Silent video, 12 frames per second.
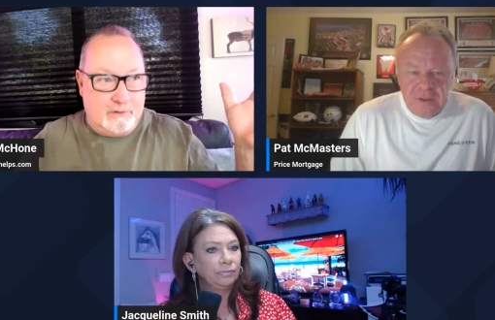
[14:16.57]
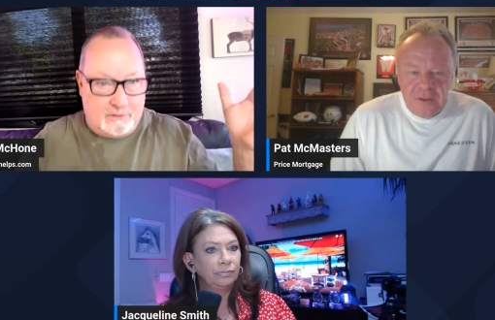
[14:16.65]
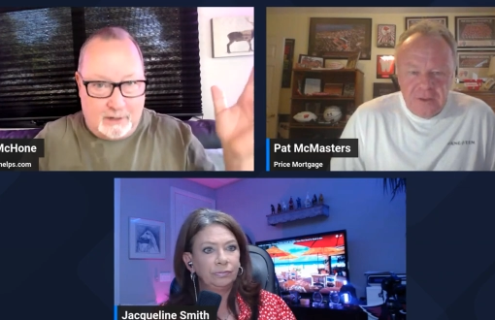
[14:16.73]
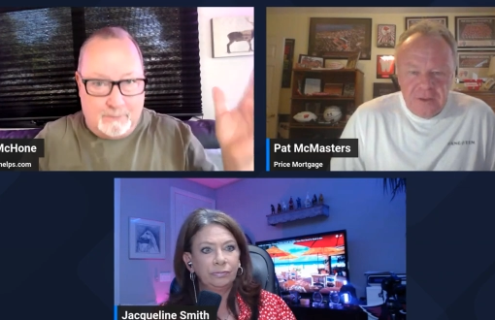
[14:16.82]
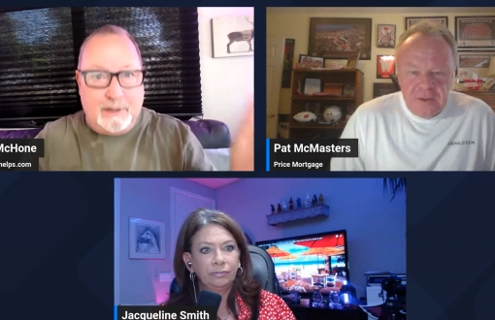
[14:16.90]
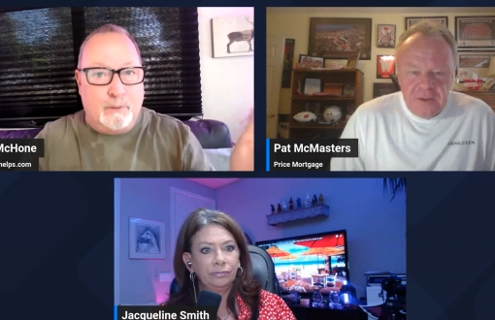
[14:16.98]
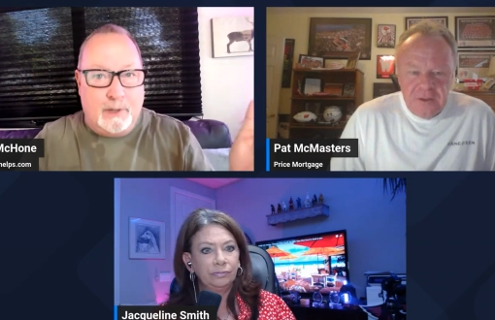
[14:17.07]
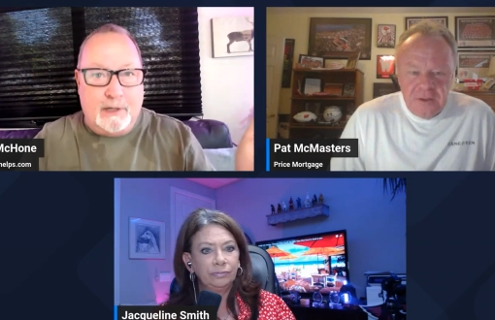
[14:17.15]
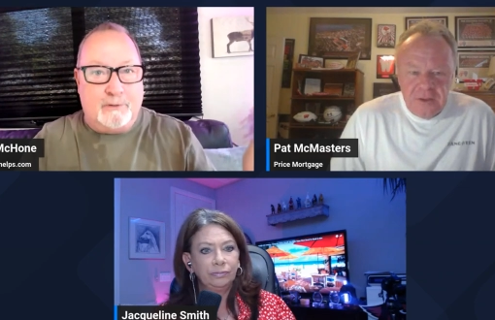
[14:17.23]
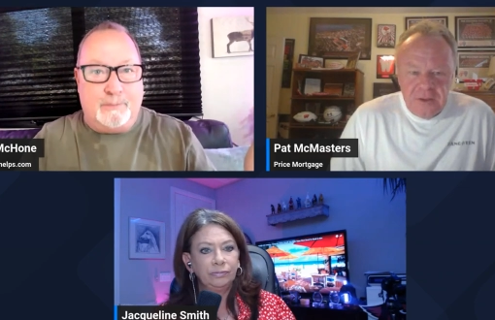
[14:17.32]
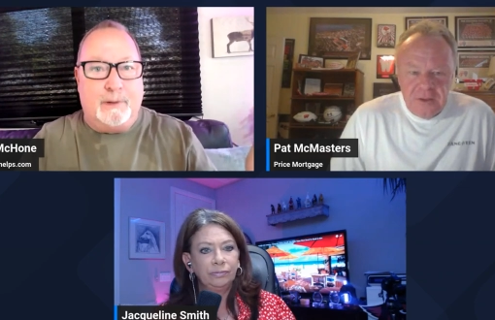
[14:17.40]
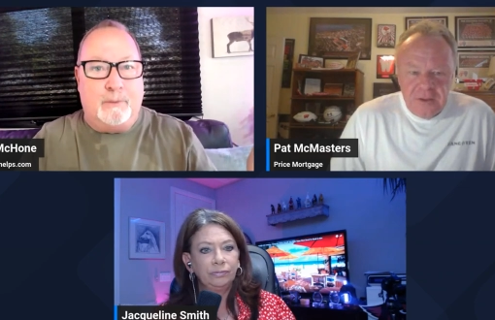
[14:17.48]
Speaker 1: tell me when
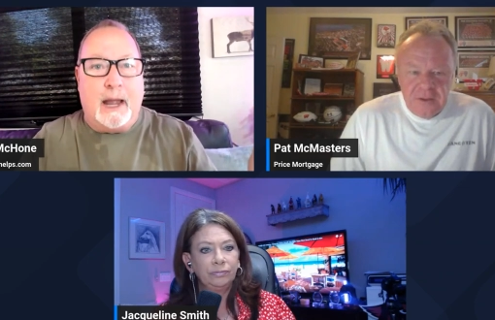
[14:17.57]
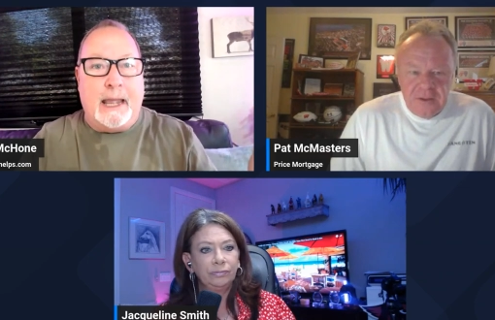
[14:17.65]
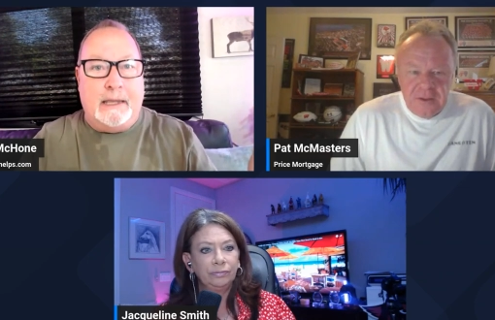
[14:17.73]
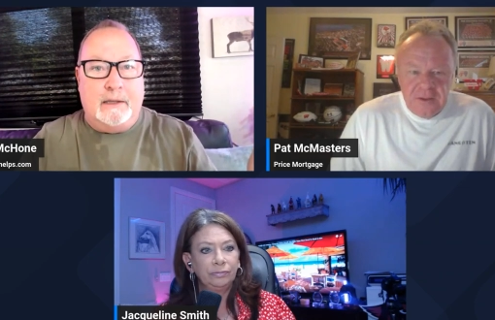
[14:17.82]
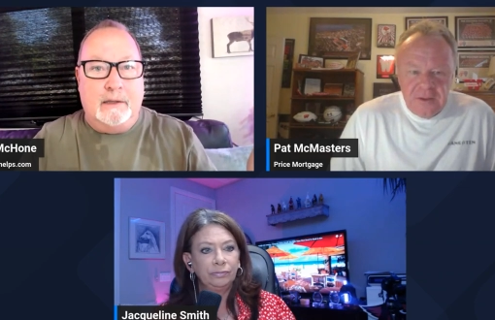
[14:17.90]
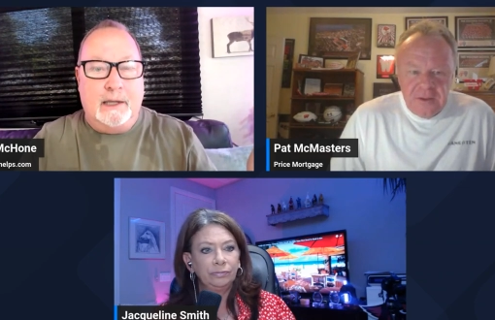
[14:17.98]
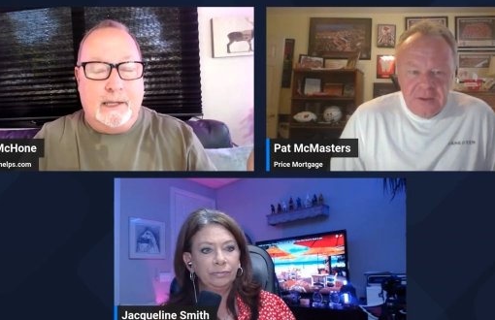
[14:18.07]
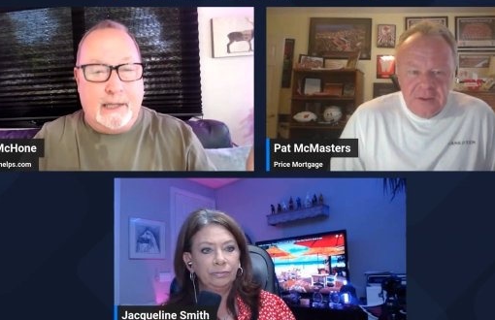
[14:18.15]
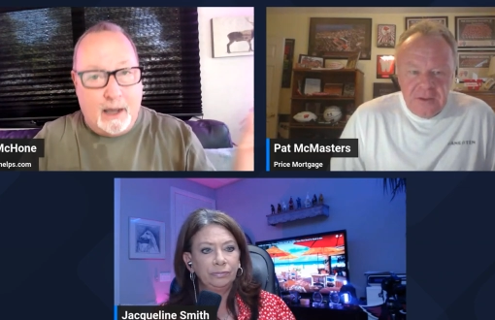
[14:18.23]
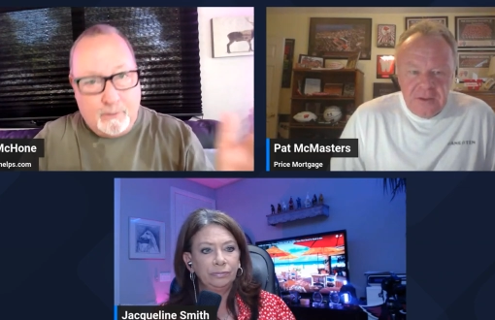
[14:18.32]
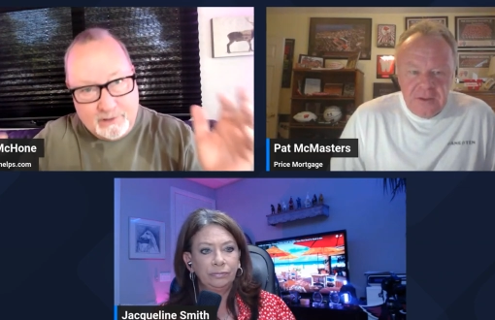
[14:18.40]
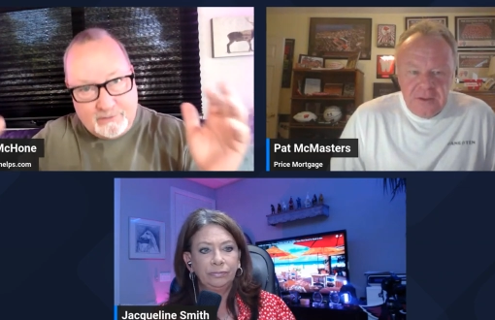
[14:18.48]
he's been right. And
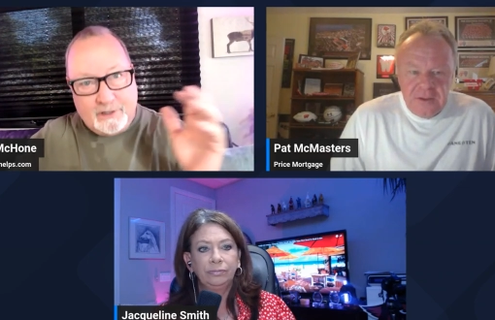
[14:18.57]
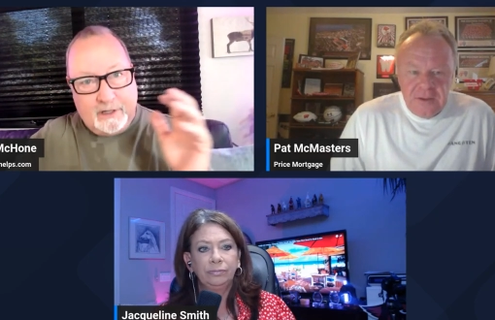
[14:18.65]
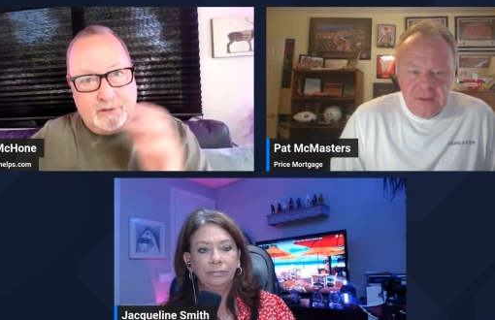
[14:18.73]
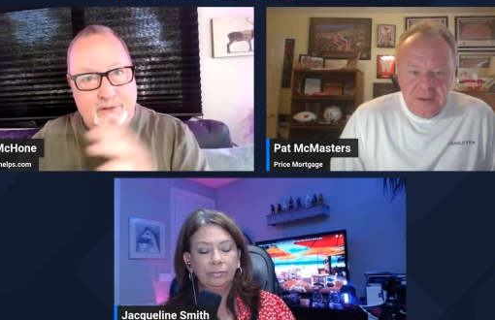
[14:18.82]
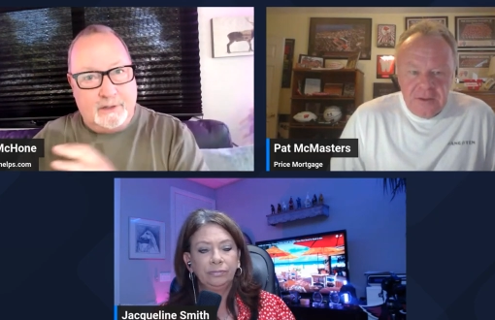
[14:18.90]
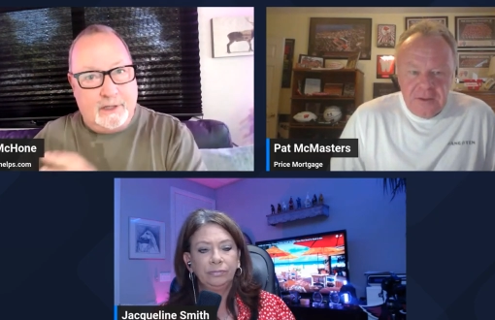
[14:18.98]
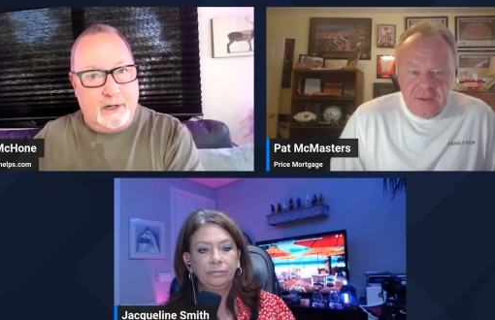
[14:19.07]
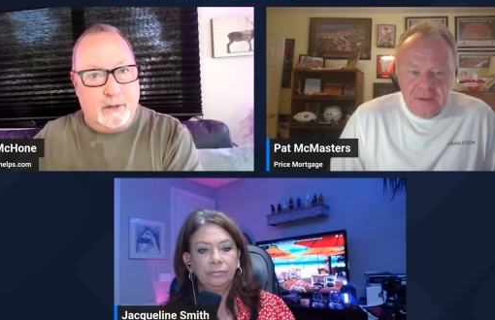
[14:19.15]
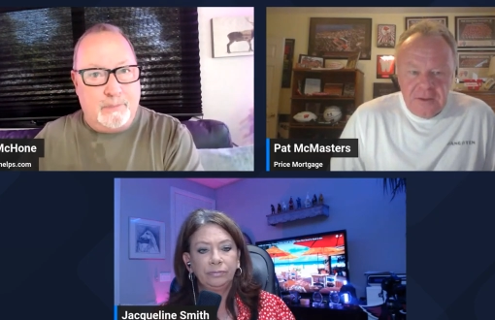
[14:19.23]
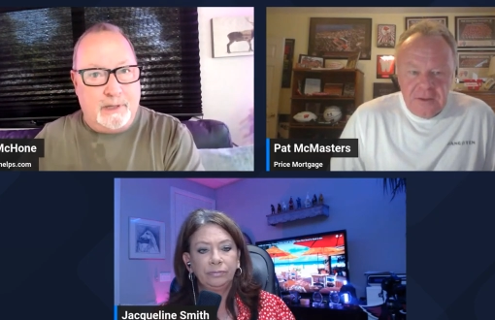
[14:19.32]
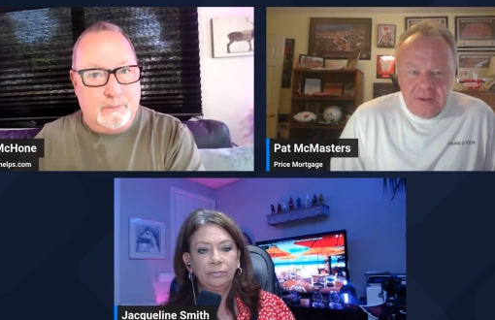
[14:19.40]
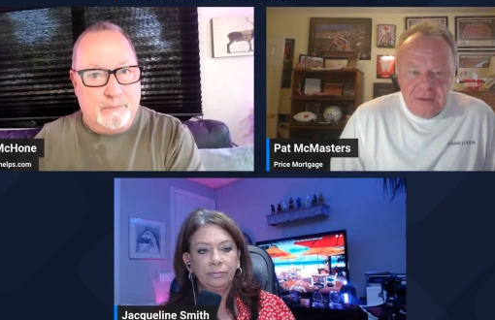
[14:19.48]
now he's telling you that
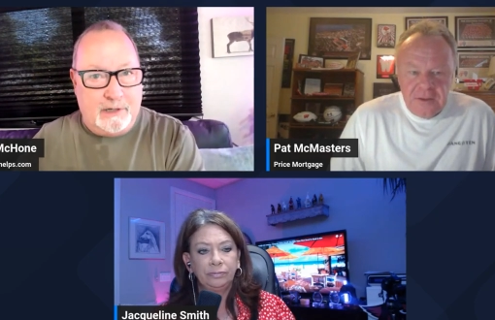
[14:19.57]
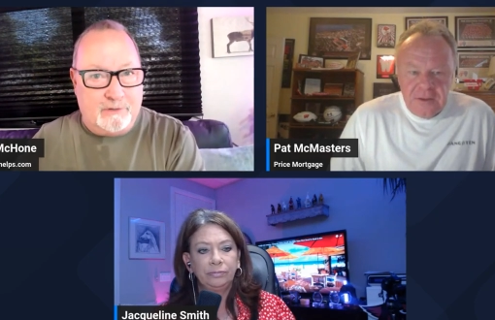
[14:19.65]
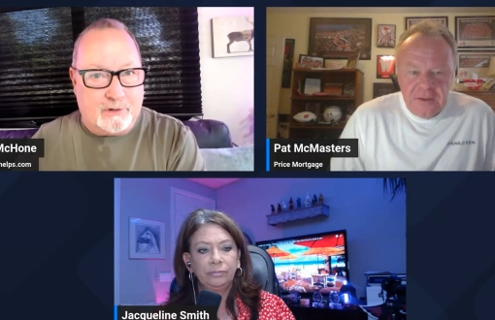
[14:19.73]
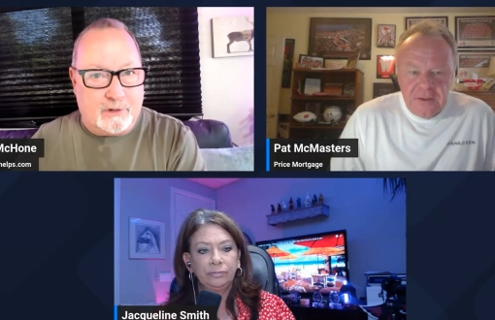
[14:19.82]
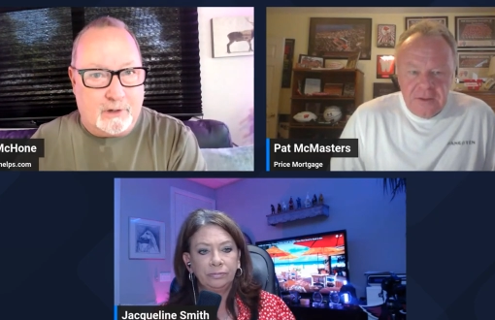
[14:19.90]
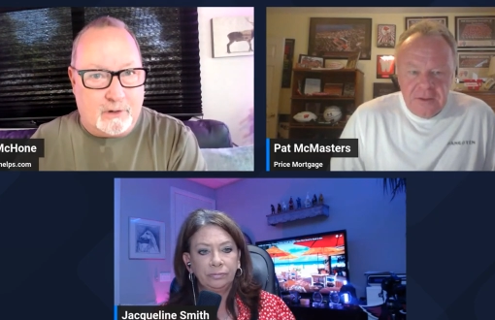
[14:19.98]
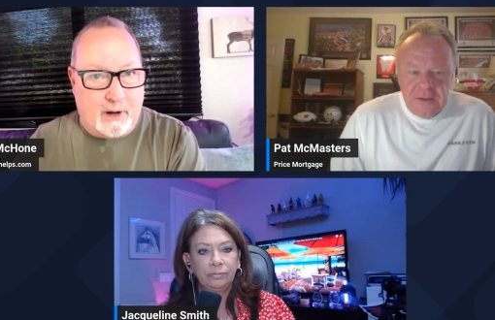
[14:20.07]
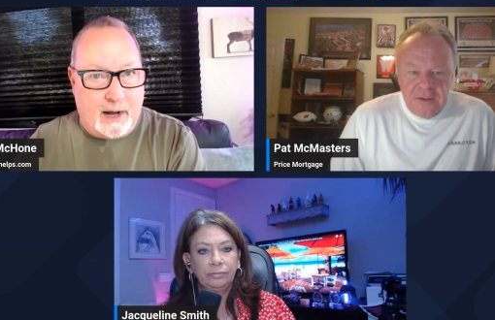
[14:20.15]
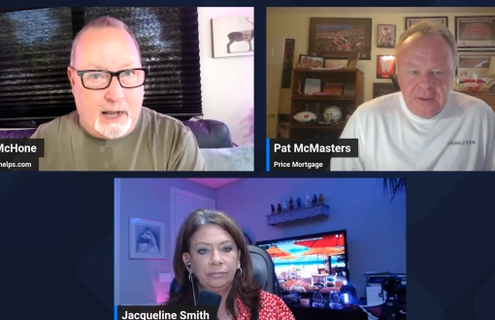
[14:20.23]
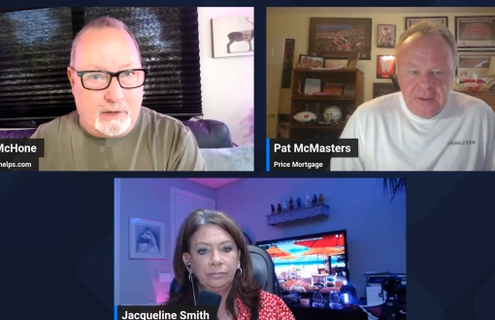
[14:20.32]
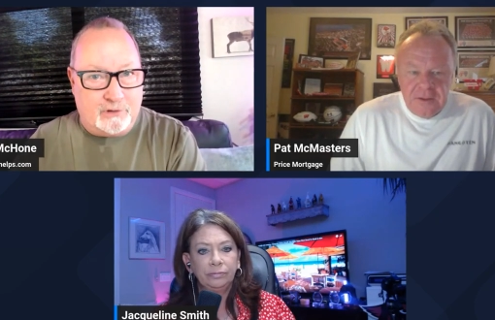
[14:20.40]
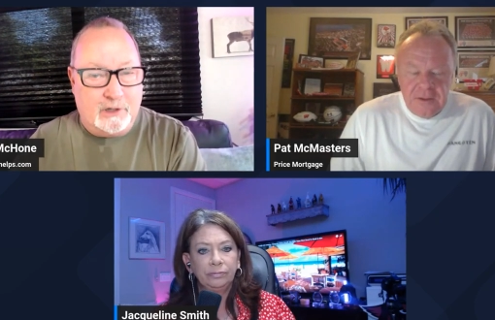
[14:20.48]
Airbnbs are going to
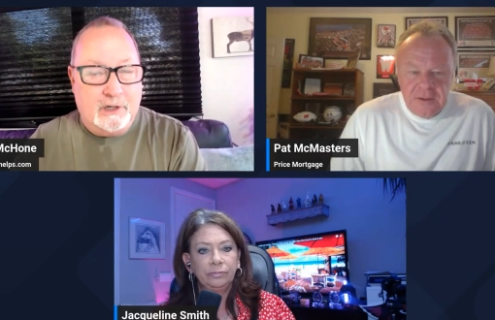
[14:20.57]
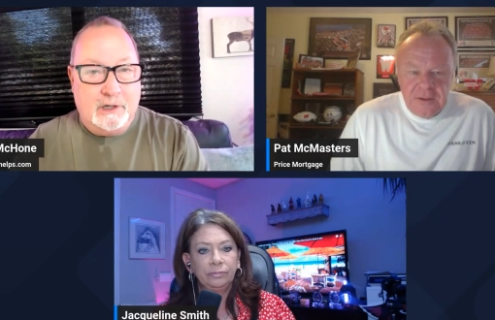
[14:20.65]
crash.